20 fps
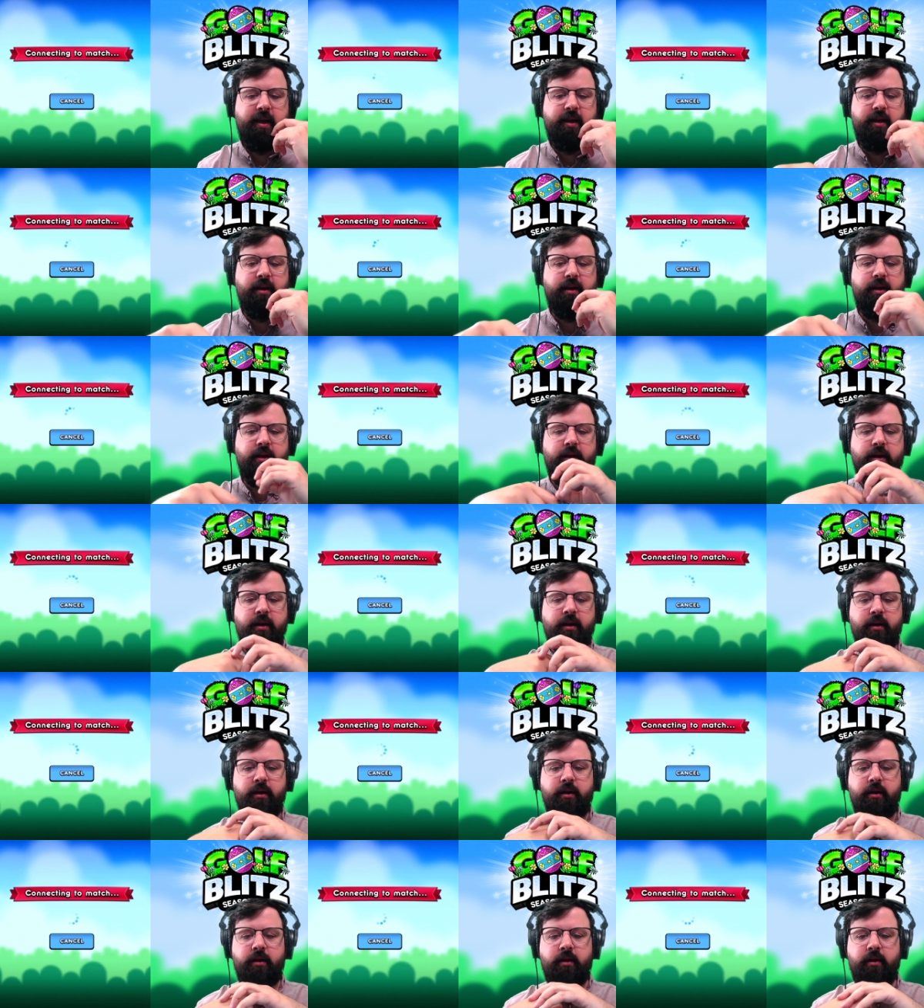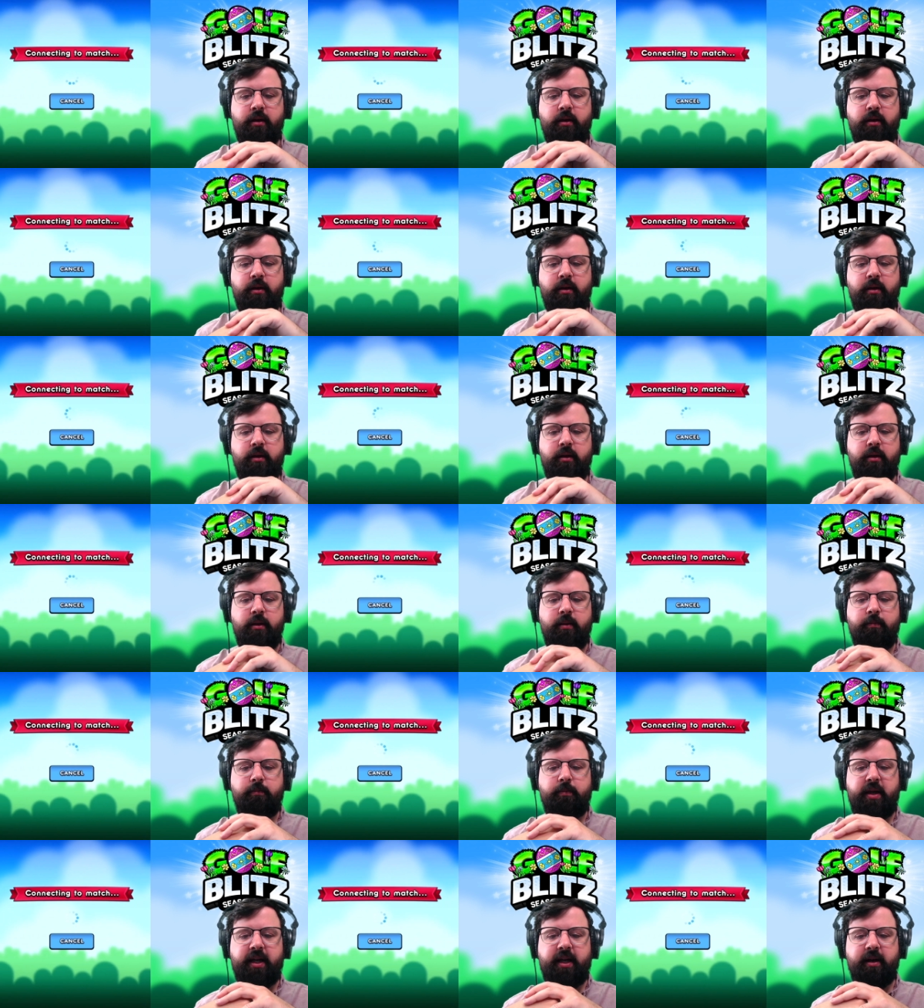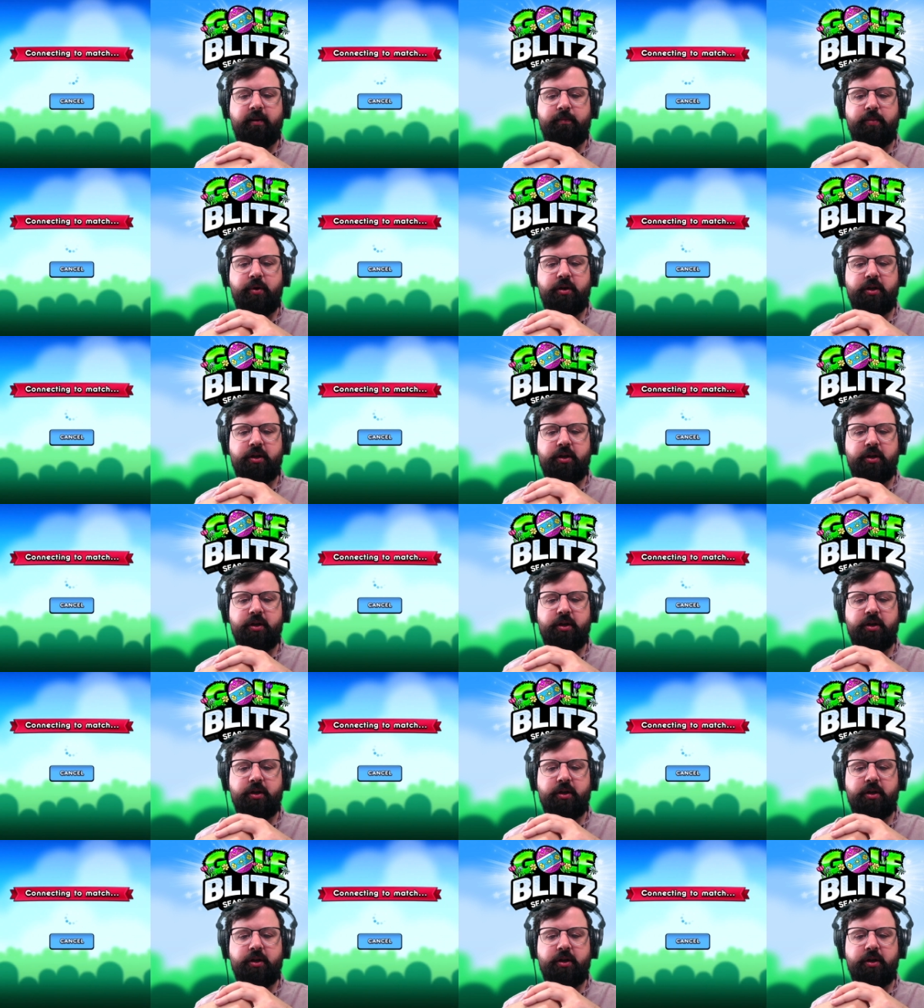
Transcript: making a making a